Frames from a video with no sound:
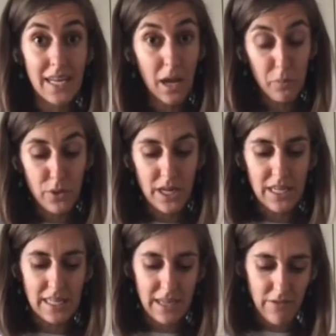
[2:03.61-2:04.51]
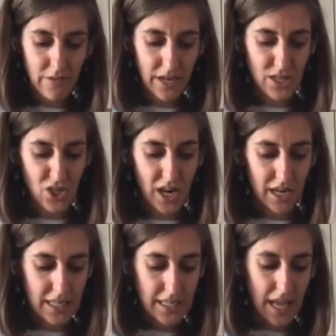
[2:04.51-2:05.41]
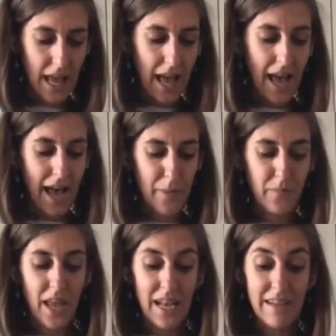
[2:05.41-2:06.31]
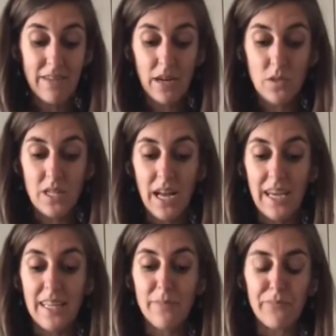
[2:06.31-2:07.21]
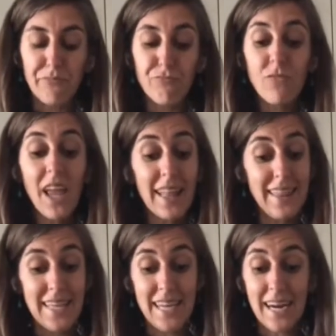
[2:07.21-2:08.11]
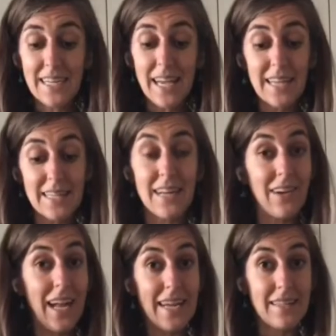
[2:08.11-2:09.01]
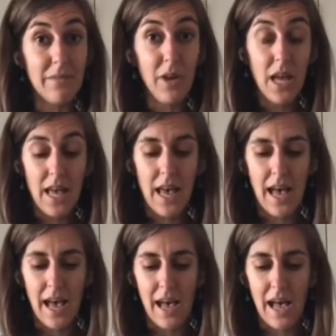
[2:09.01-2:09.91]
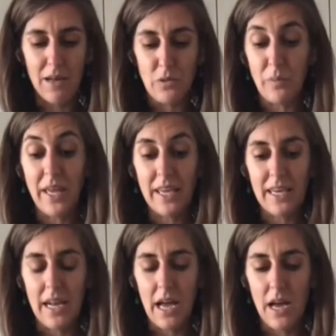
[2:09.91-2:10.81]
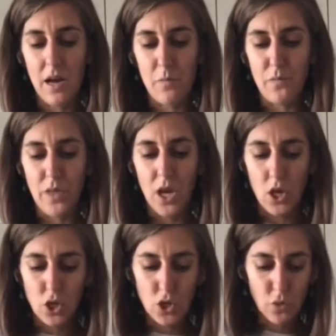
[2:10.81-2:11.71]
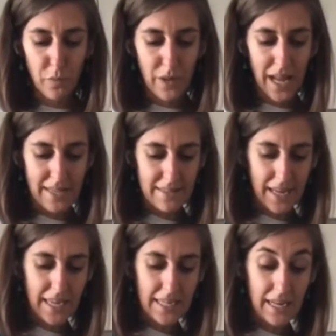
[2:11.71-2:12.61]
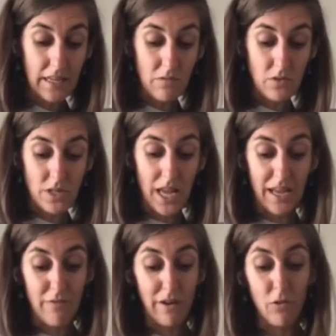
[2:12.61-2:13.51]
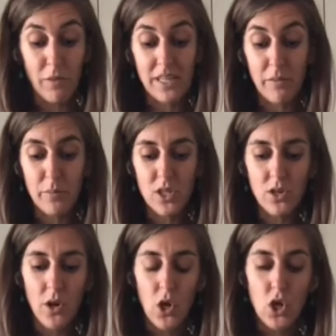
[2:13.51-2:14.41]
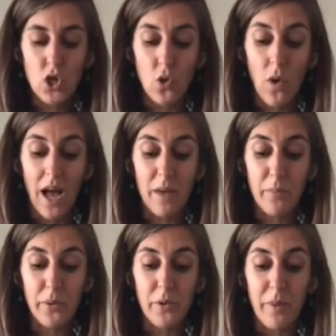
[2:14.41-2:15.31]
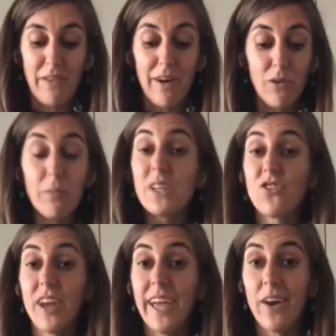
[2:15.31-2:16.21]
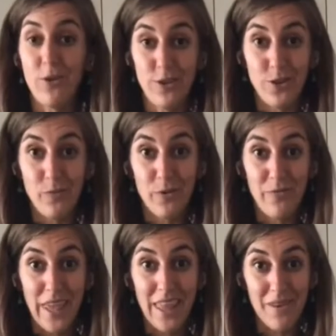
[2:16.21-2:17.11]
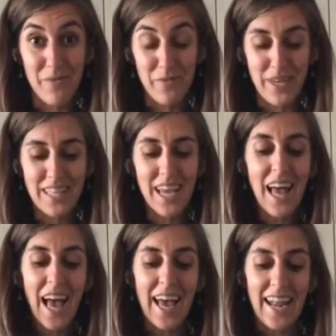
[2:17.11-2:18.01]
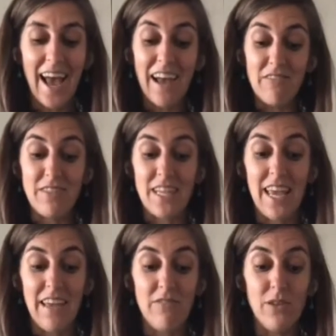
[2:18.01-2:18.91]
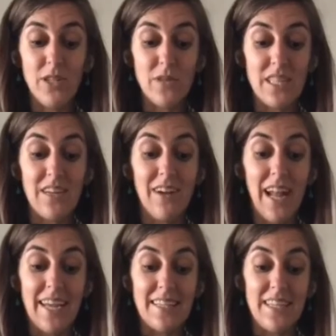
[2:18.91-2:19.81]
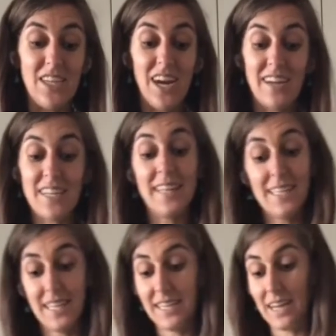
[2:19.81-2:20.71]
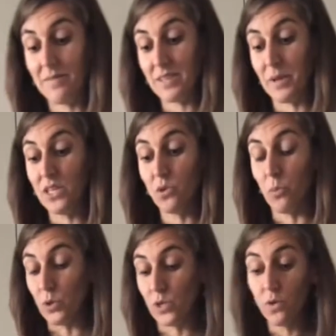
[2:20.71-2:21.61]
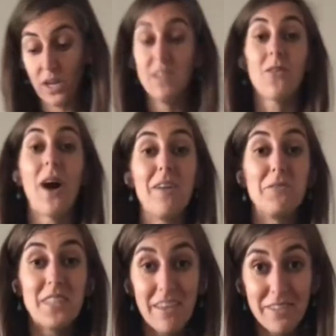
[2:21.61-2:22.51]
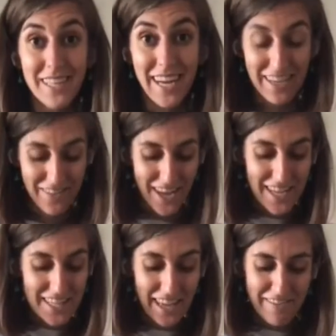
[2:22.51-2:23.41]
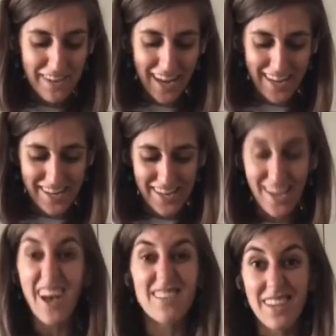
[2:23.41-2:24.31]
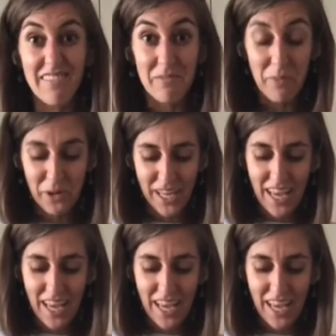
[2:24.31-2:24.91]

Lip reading: I put it in the different jars. Leave it outside. The jars, I sterilized them. I was making soup last night and it was at Varoma temperature. So I put my Varoma tray on top of my Thermomix and I was able to sterilize the jars at the same time as my soup was cooking. So I was saving time, saving energy and saving money.